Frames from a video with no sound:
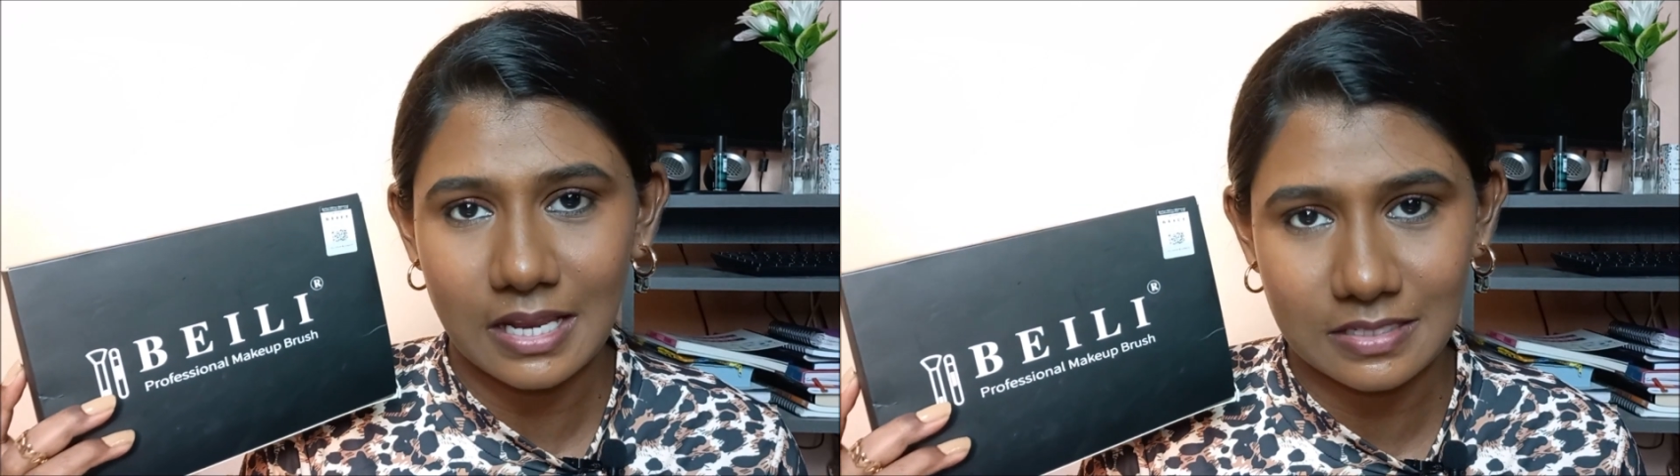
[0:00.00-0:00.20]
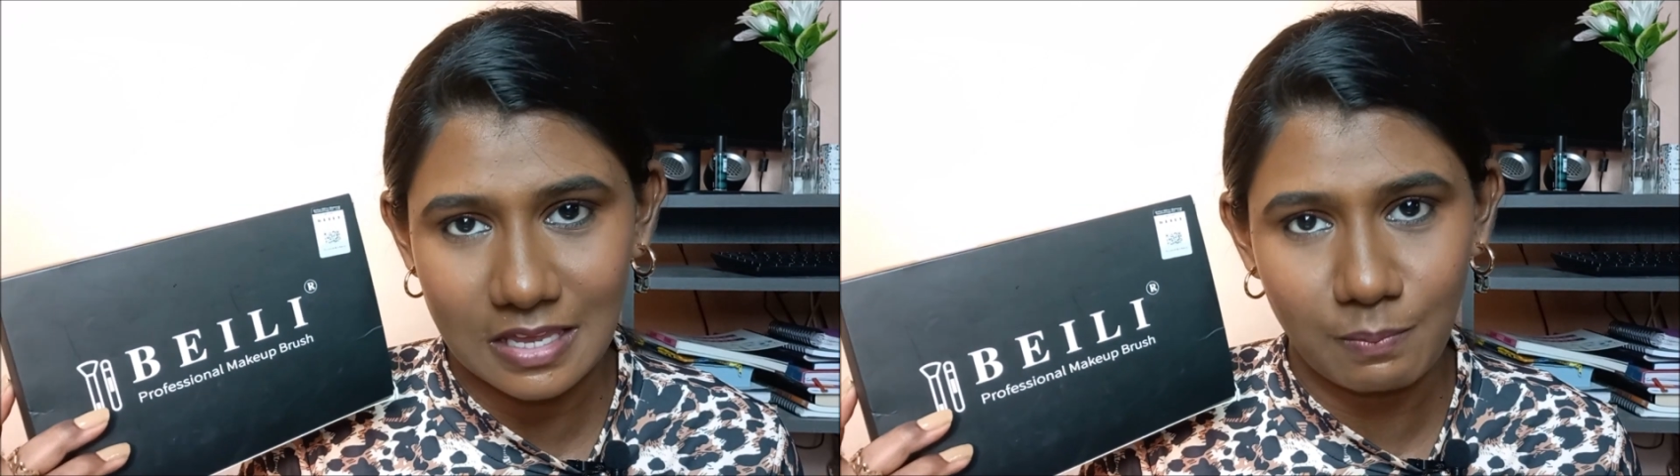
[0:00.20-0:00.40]

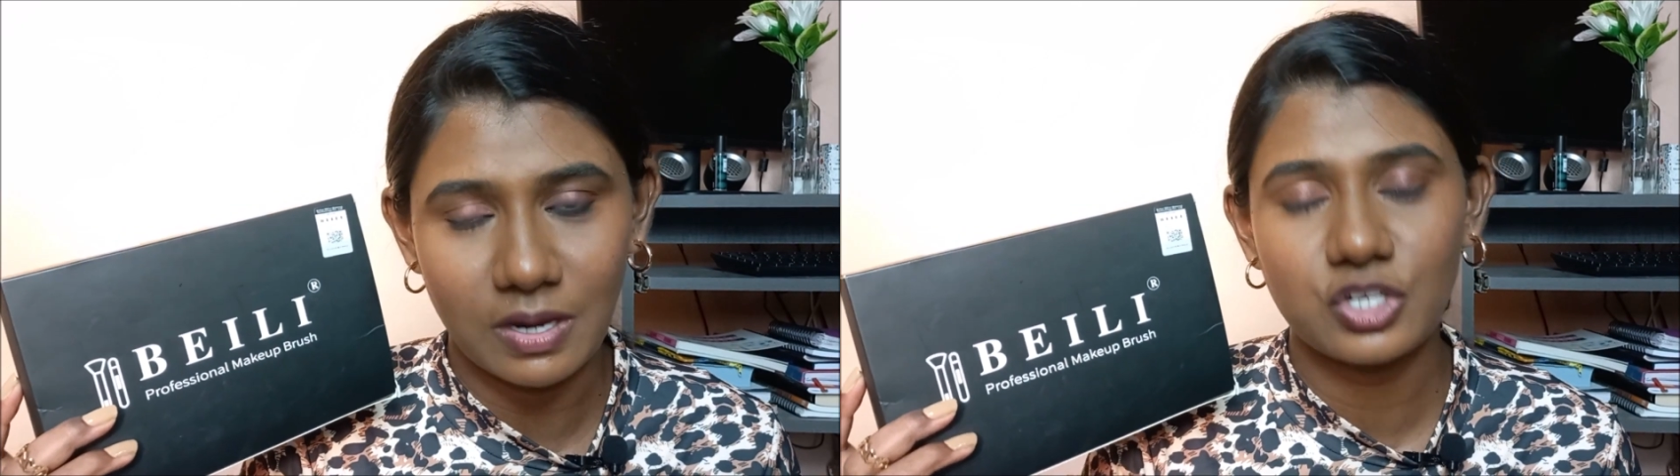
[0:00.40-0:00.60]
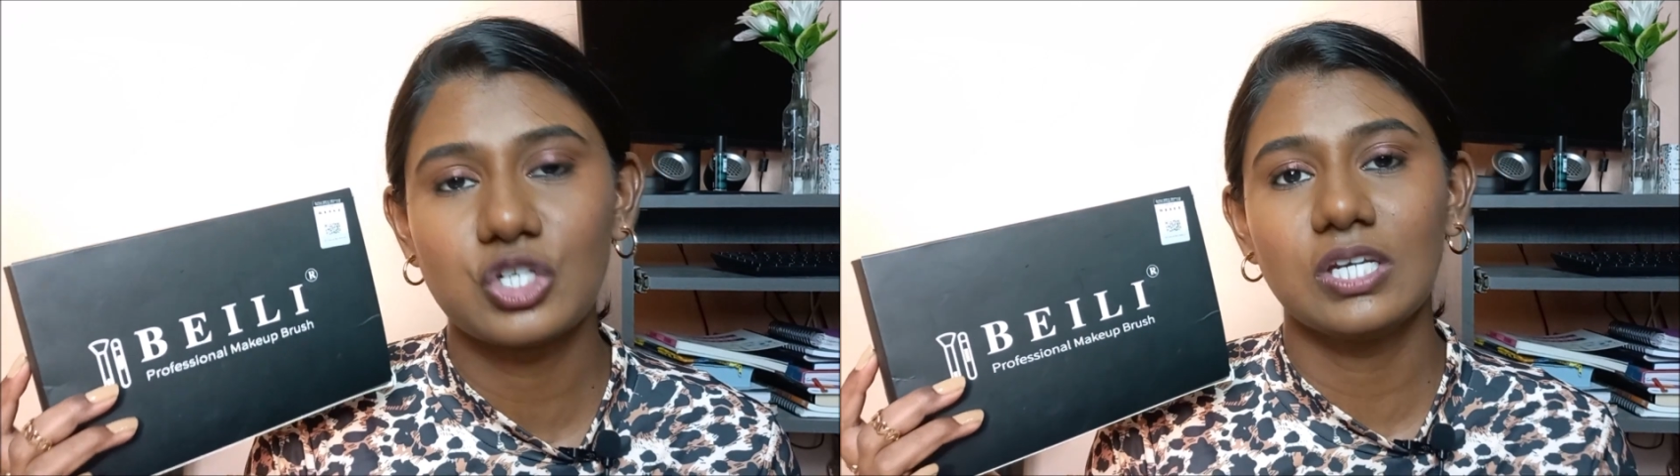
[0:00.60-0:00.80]
As I
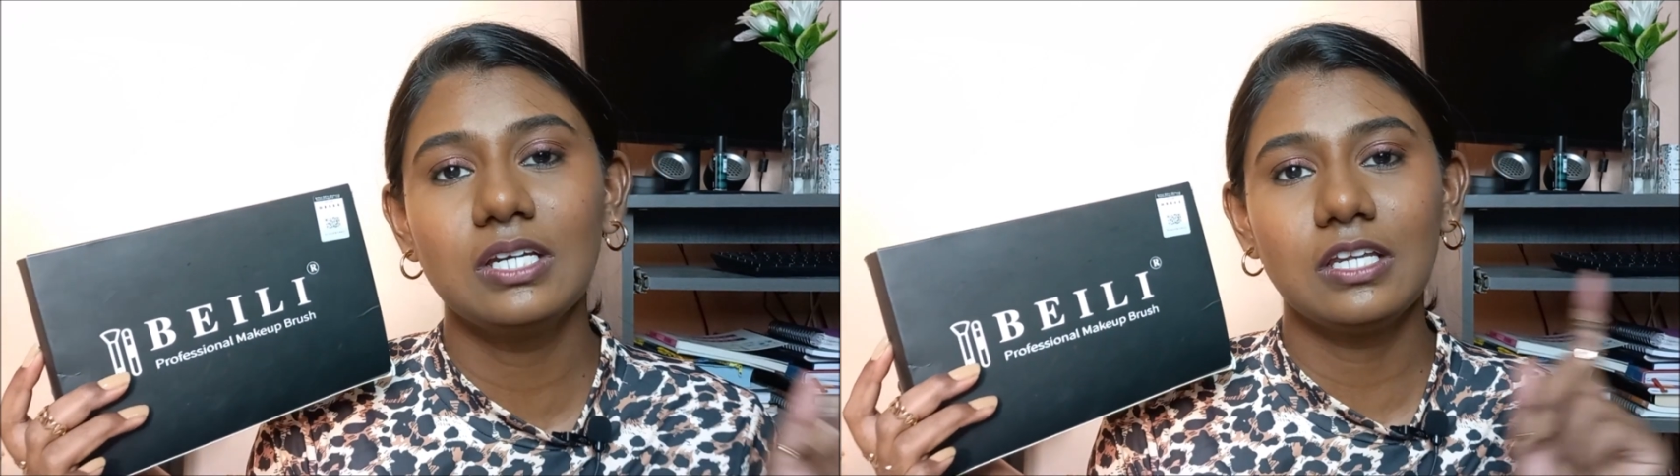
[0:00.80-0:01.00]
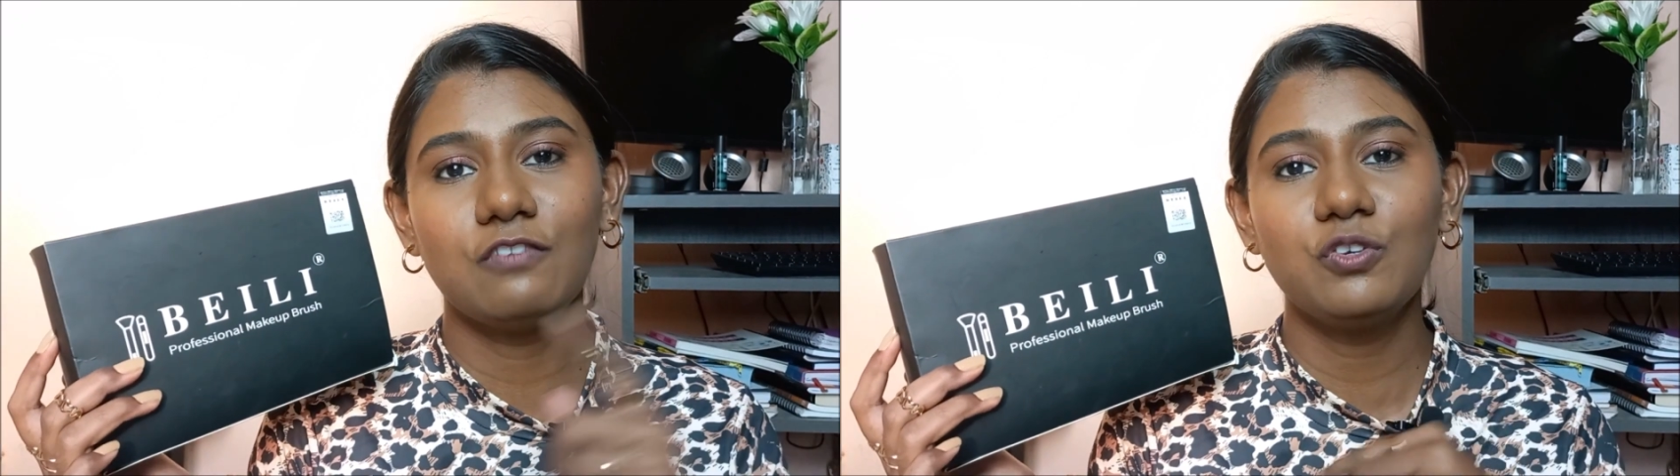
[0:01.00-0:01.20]

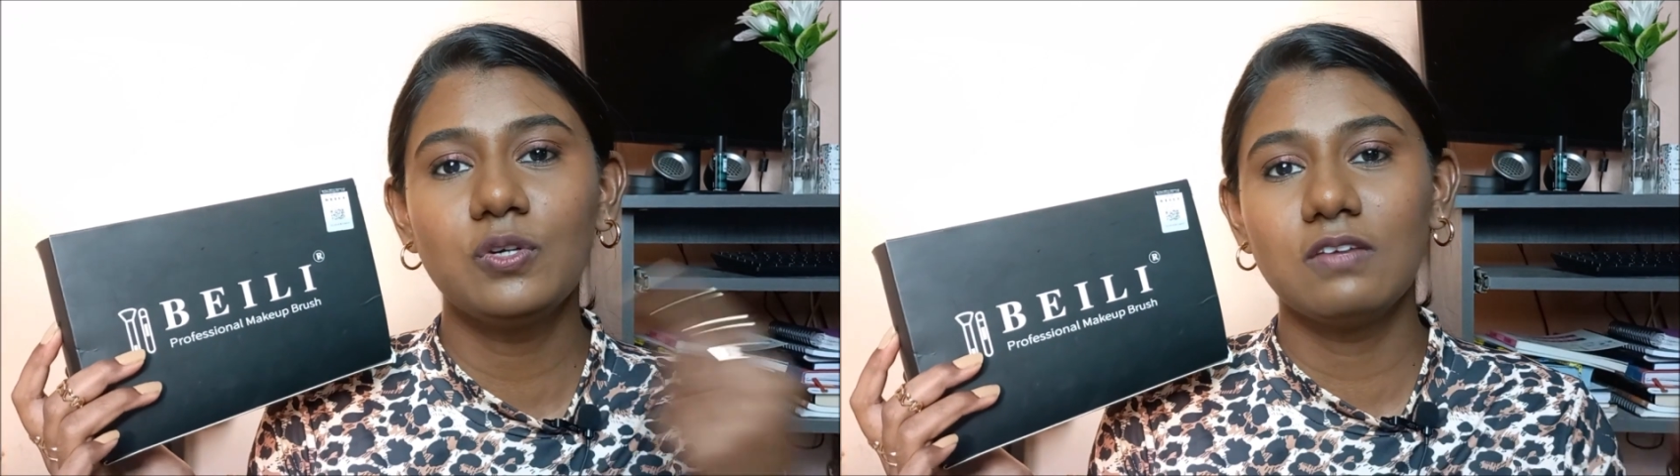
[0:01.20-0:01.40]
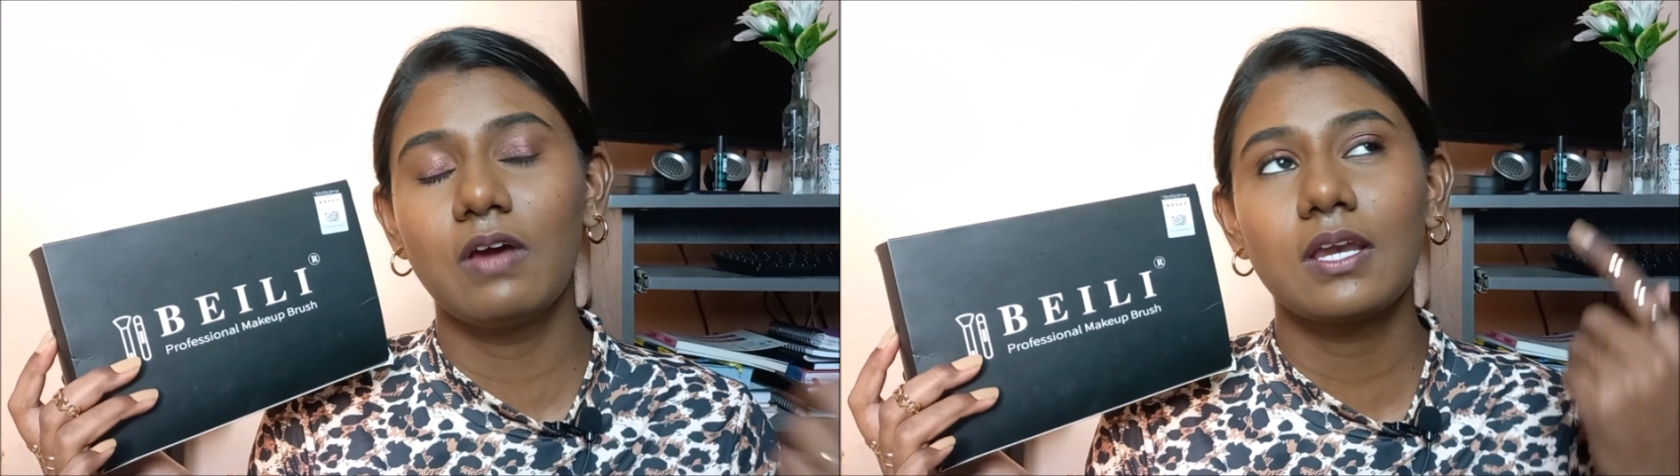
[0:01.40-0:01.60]
mentioned, if you
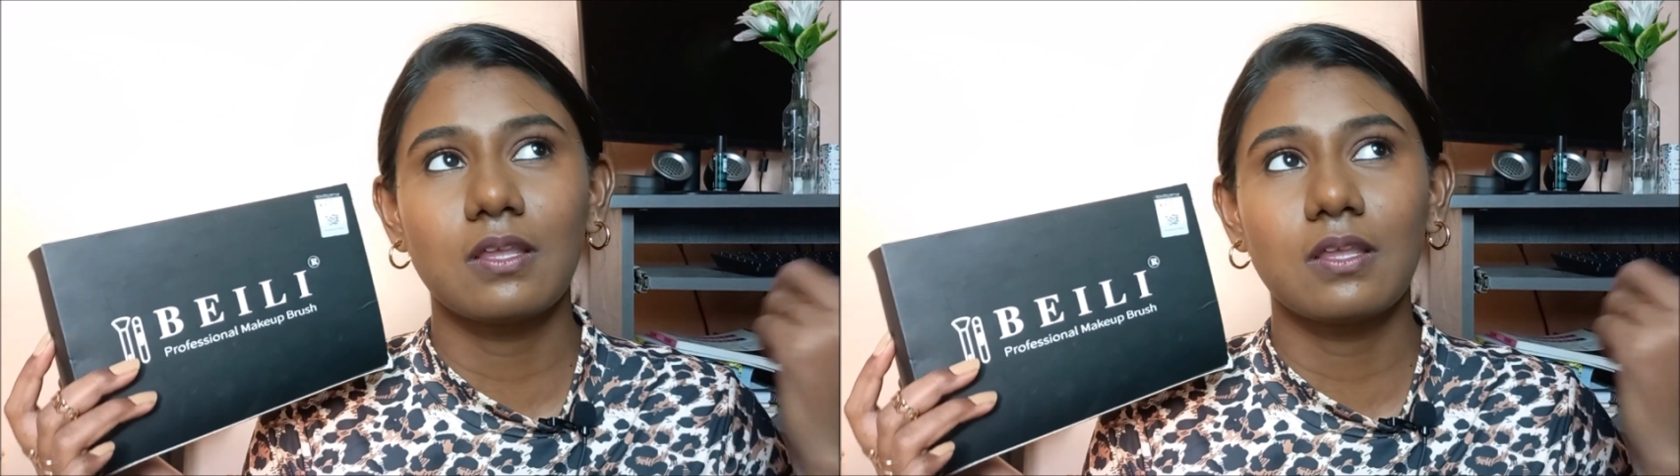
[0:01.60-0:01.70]
divide